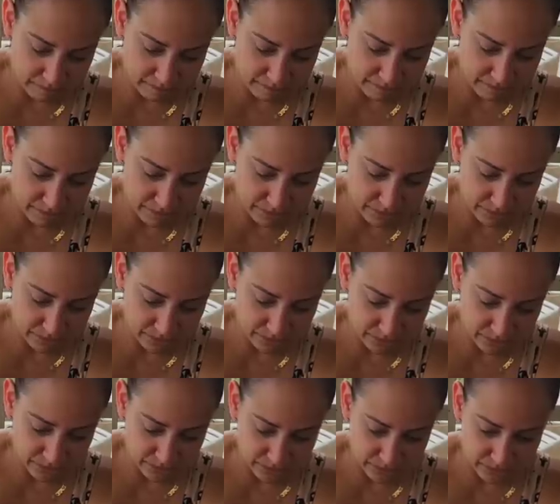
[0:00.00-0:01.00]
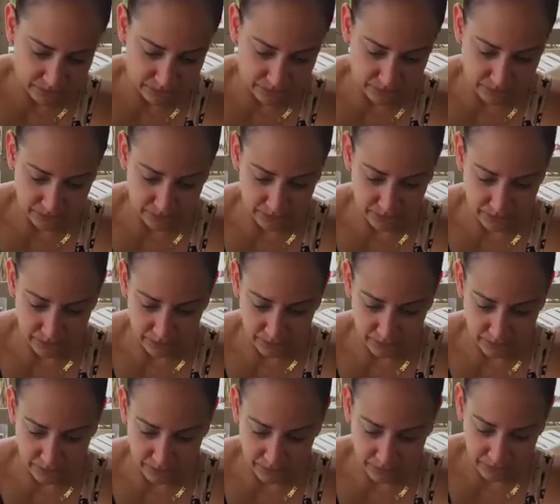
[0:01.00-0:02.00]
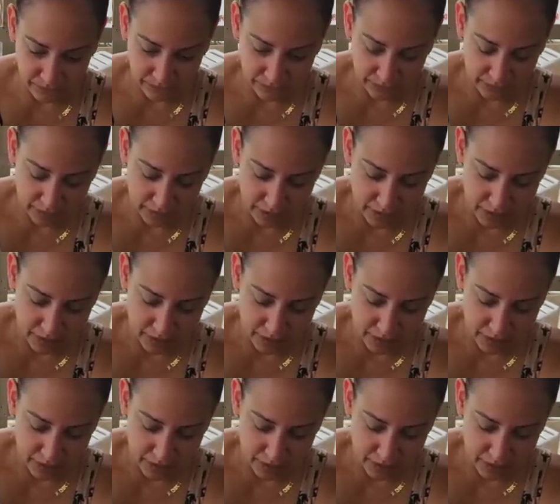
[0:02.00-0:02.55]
(no one is talking)